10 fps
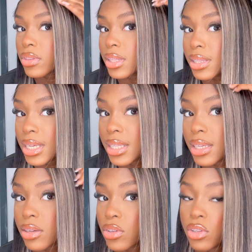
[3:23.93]
the
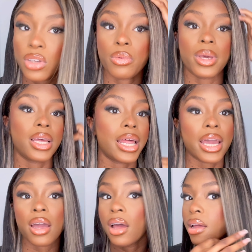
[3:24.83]
details to it. Like
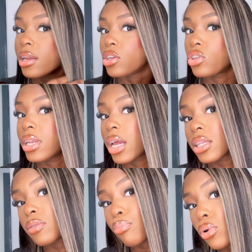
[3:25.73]
there's just like this
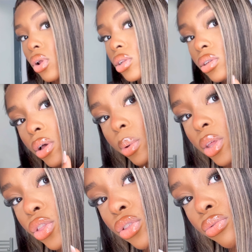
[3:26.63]
blonde going
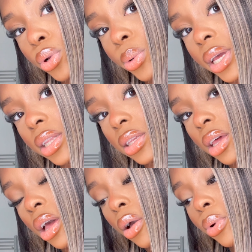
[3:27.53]
through it,
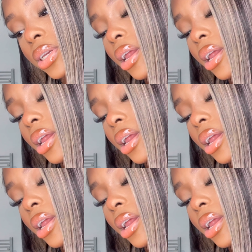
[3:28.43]
which